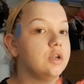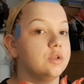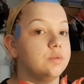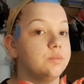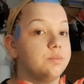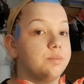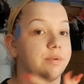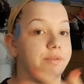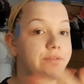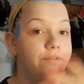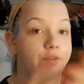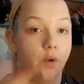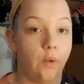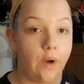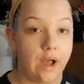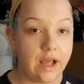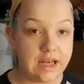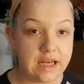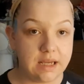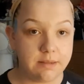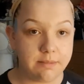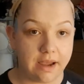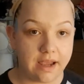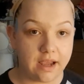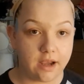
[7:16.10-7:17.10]
Before
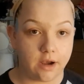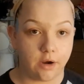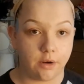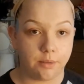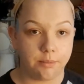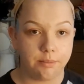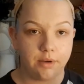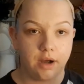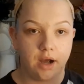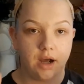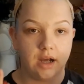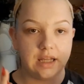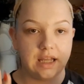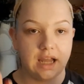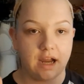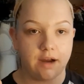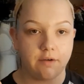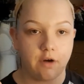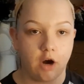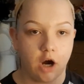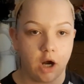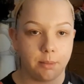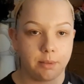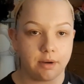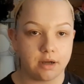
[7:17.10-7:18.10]
any makeup, yeah, I've
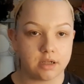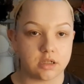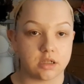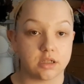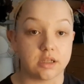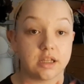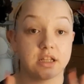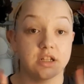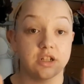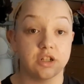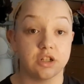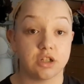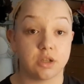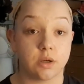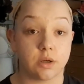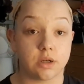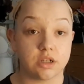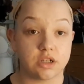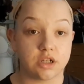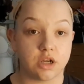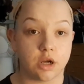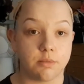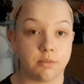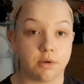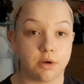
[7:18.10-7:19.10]
got eyebrows on, that's just so I can
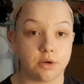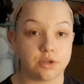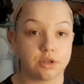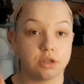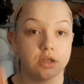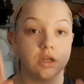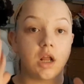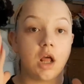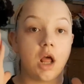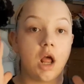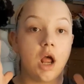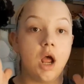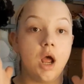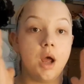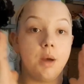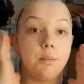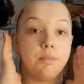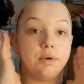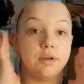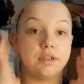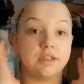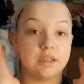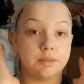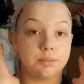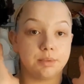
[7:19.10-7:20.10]
show motion,
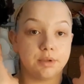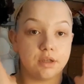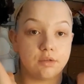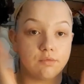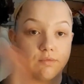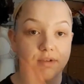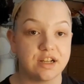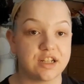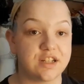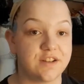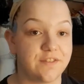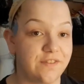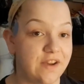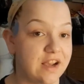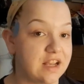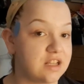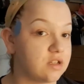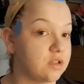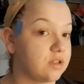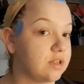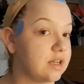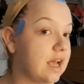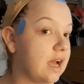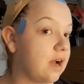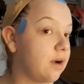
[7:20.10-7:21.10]
but you can put the rest of your face
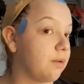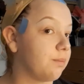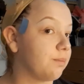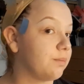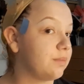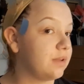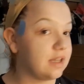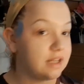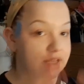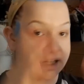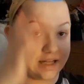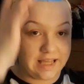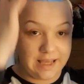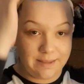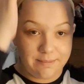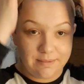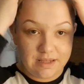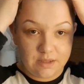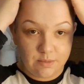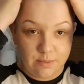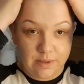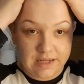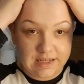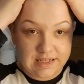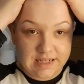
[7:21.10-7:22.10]
on now. You're going to keep
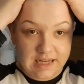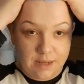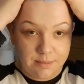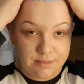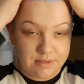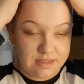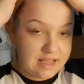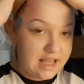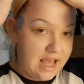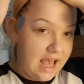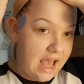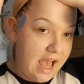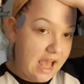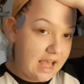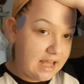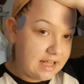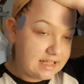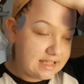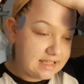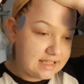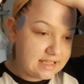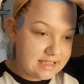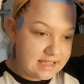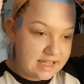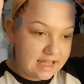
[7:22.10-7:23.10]
these wig tapes there,
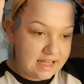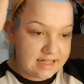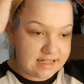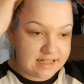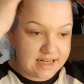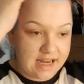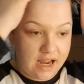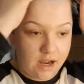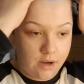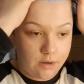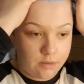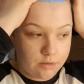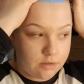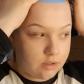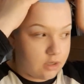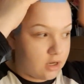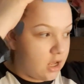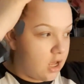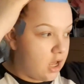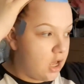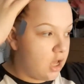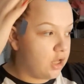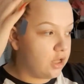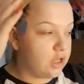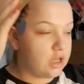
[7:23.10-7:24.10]
sitting down.
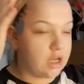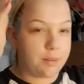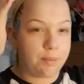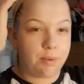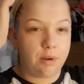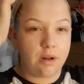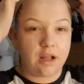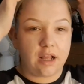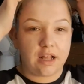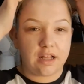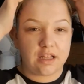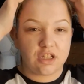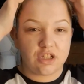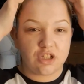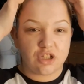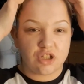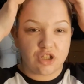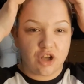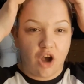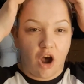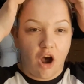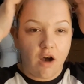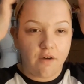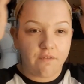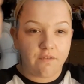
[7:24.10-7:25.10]
You can put like a
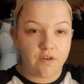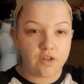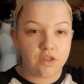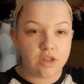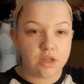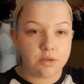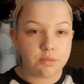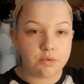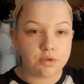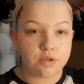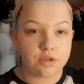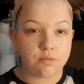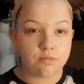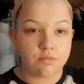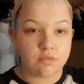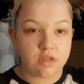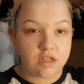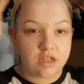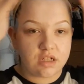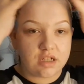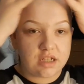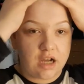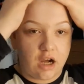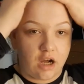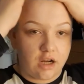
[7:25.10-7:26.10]
scarf on them or something
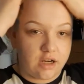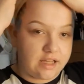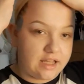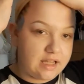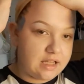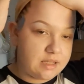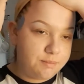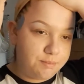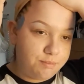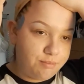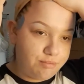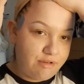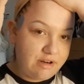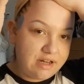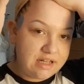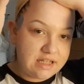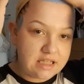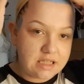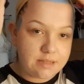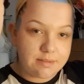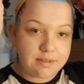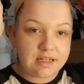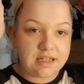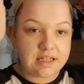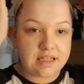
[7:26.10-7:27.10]
to kind of press
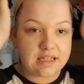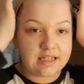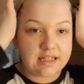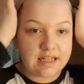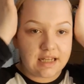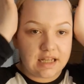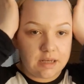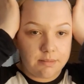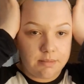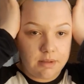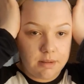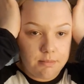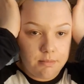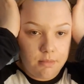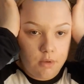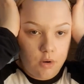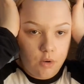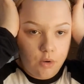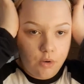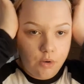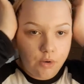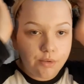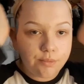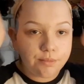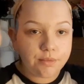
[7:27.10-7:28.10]
them into the skin a bit
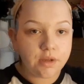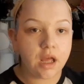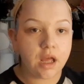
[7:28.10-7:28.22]
more,